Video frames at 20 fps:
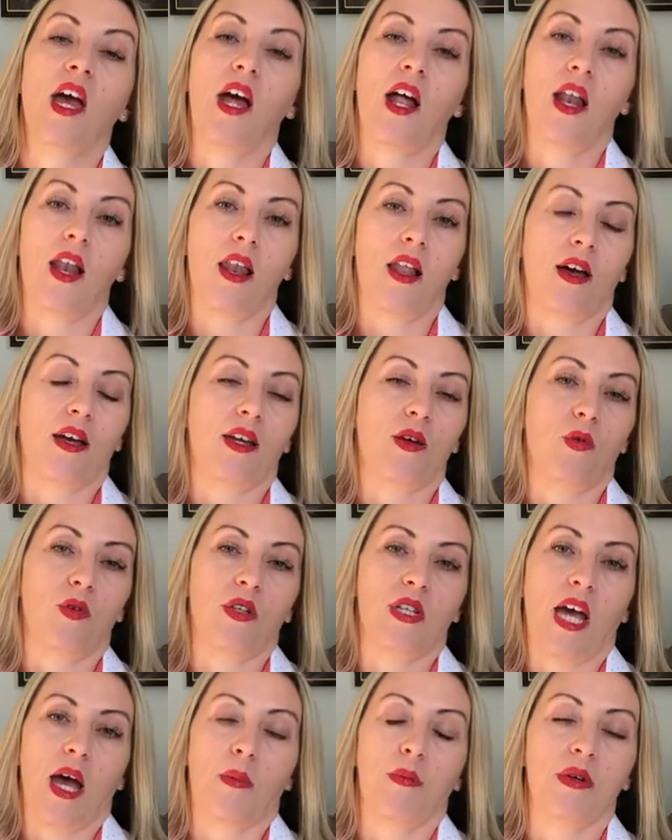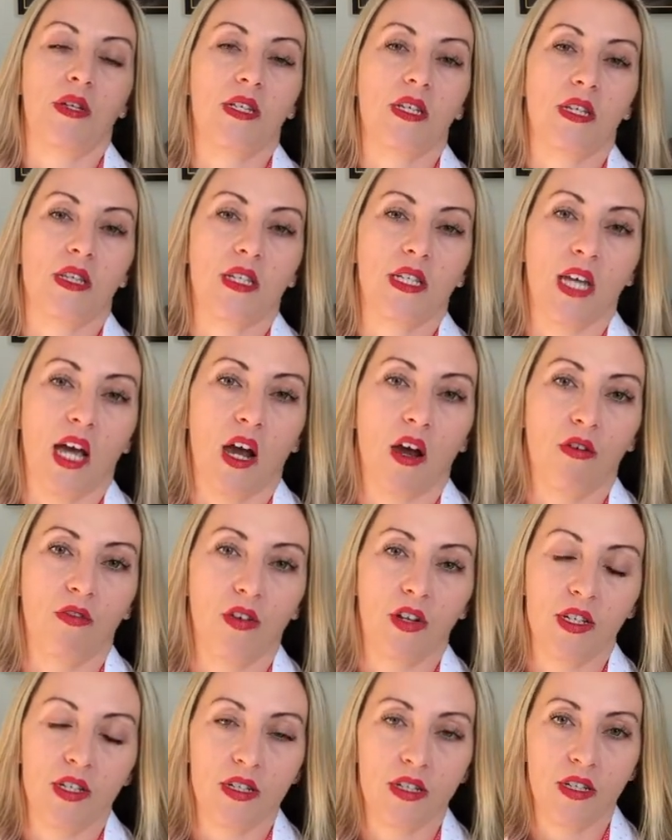like what happened in the Tower of
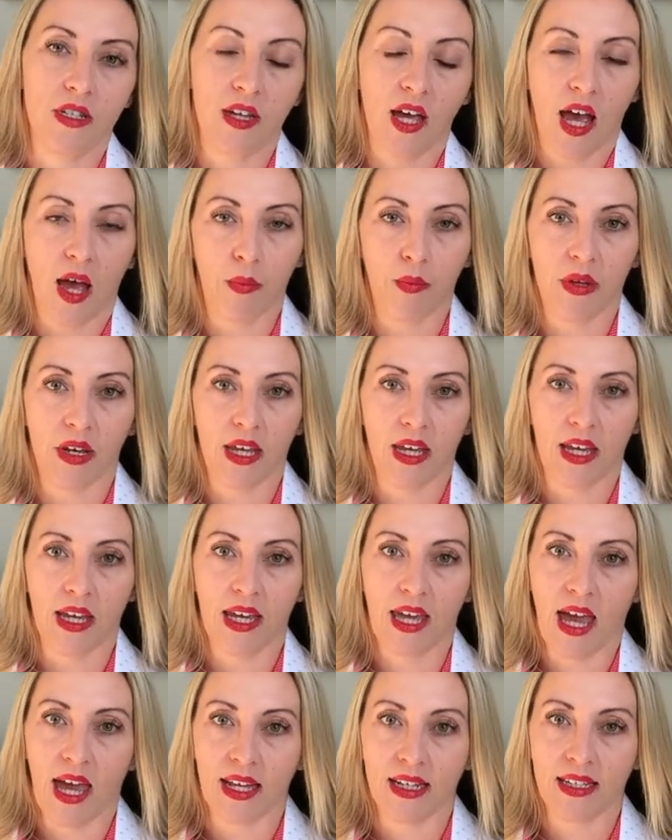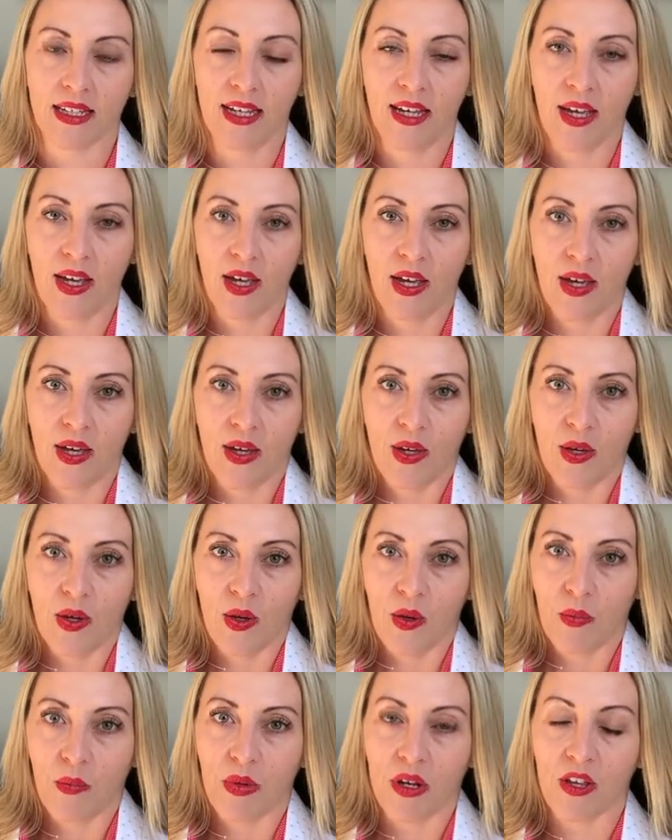London happening again.
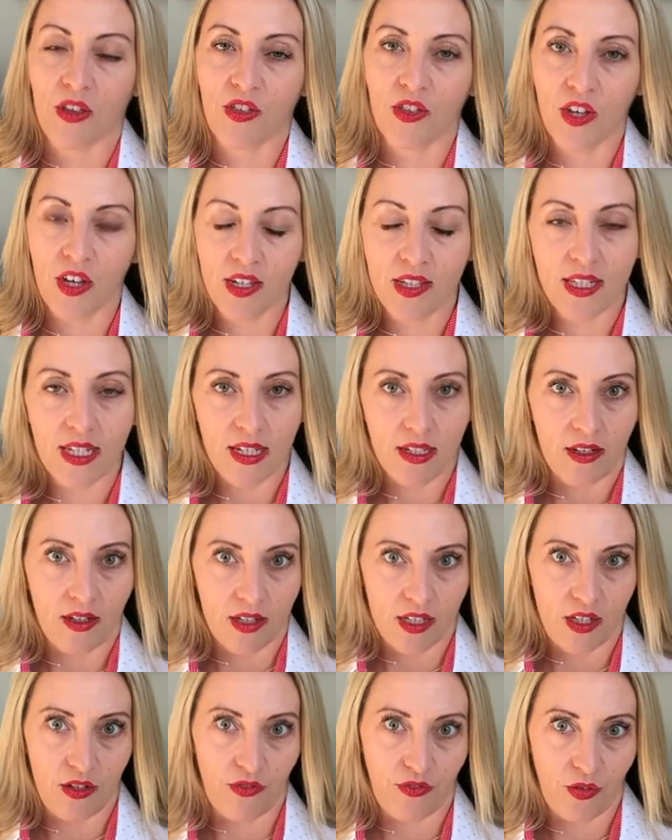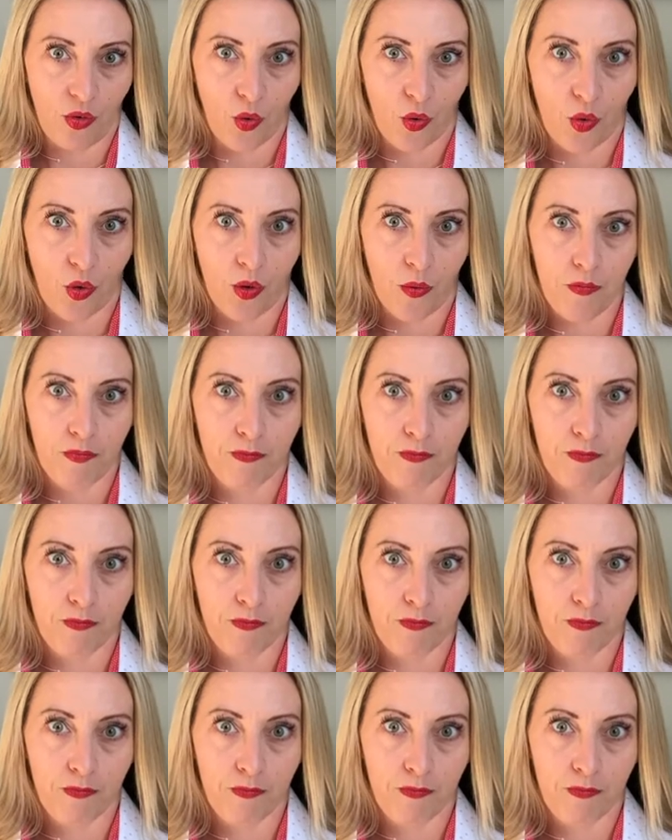But in 1394,